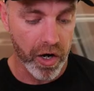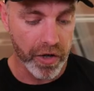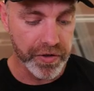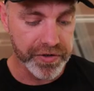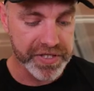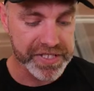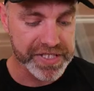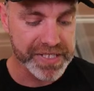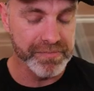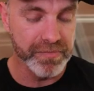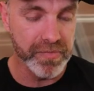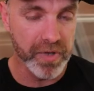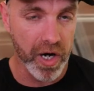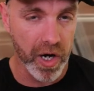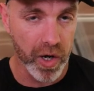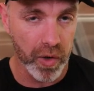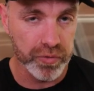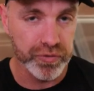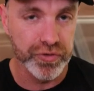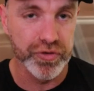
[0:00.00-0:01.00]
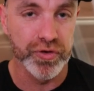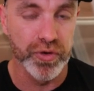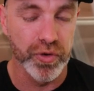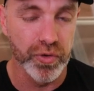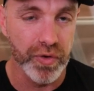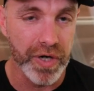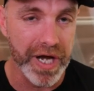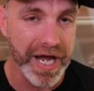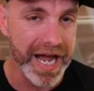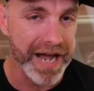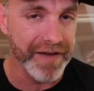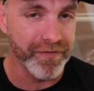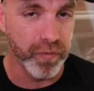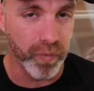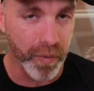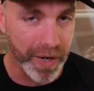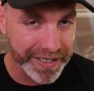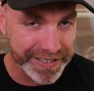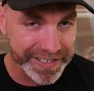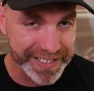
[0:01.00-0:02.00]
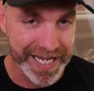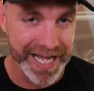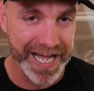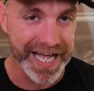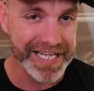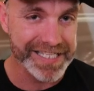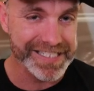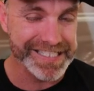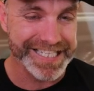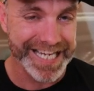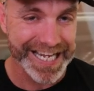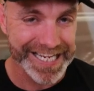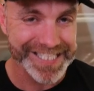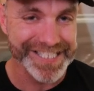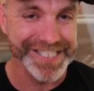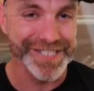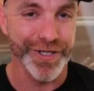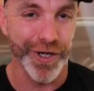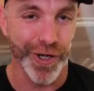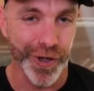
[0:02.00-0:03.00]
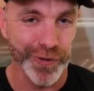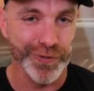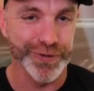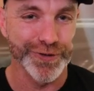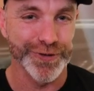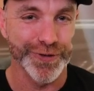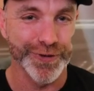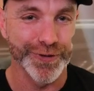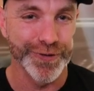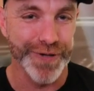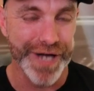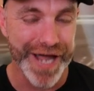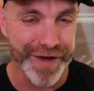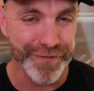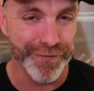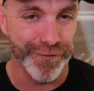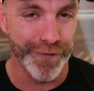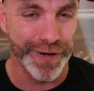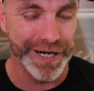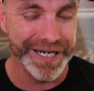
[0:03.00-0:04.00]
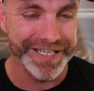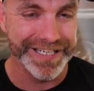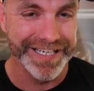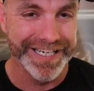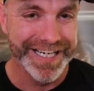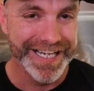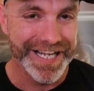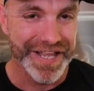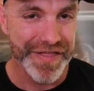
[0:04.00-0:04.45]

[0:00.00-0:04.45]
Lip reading: Onto some old school F1 cars. Yes, old school F1.